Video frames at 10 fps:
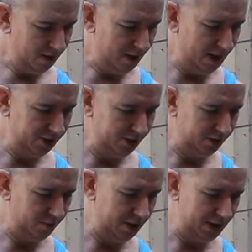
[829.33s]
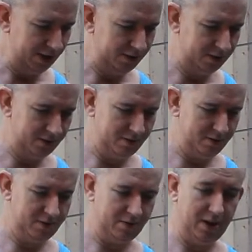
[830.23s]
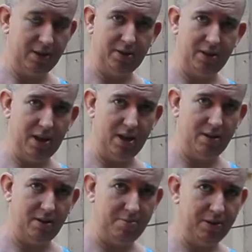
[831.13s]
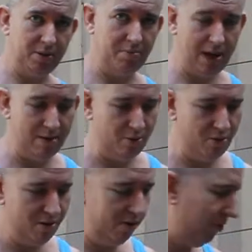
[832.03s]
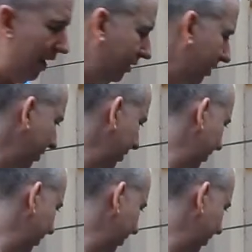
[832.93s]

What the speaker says: edges with this. So there's the cut on a piece of plyboard. Fast, easy,